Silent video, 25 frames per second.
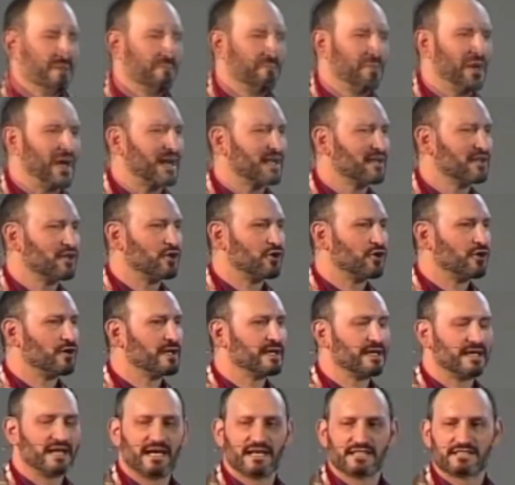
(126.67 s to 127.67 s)
Back in the
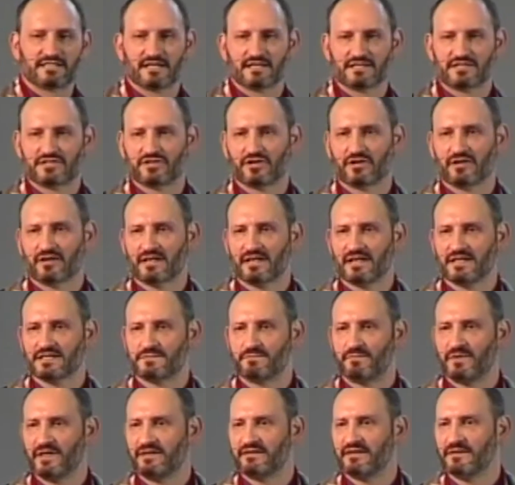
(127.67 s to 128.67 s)
early days of the
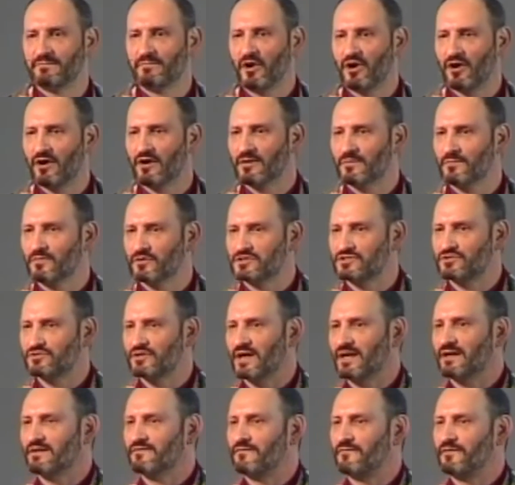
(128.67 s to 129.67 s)
circus, P.T. Barnum was
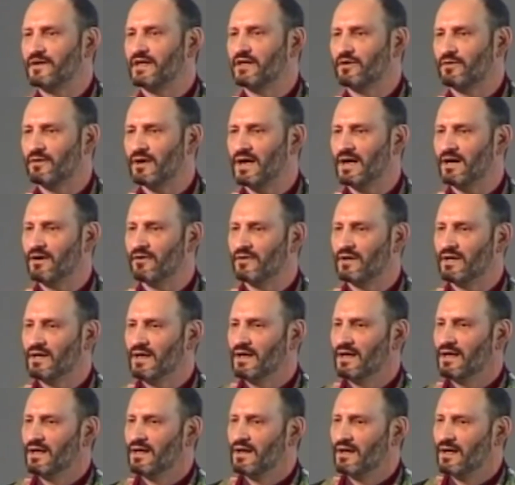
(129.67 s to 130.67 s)
trying to figure out
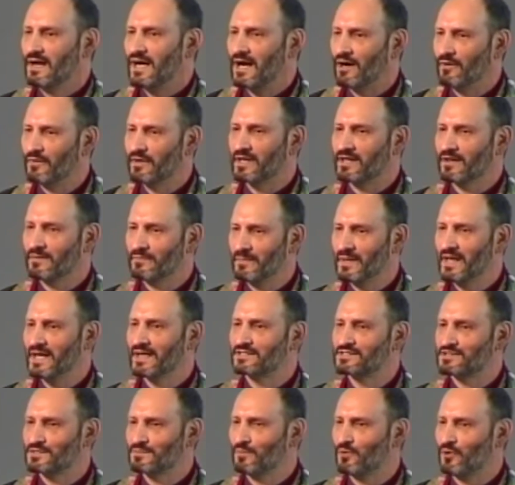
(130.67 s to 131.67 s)
how he could
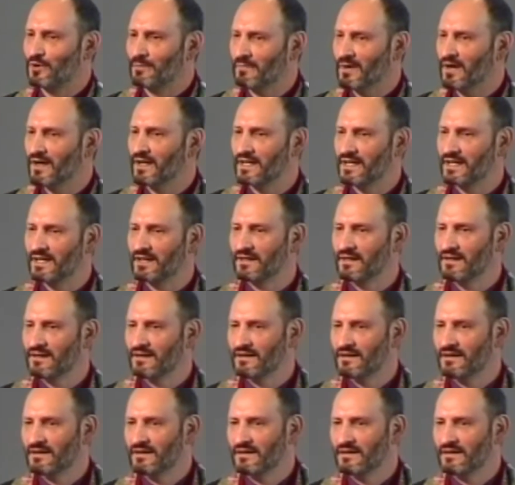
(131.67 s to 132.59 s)
make some more money.